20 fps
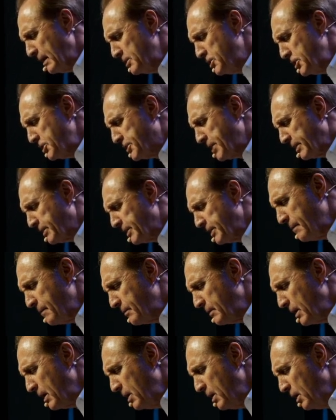Jesus
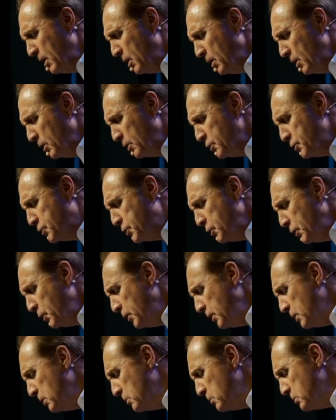them, do
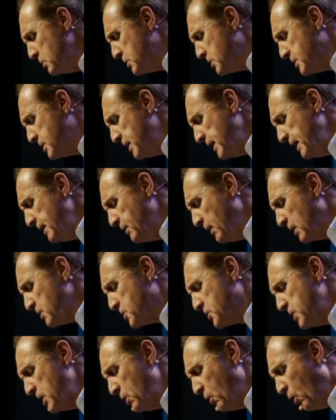you not
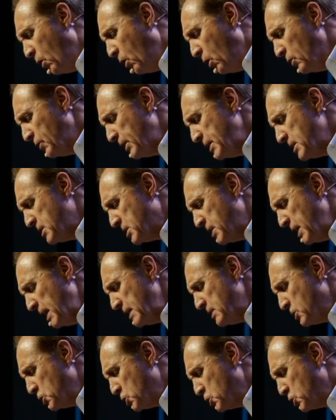see all these things?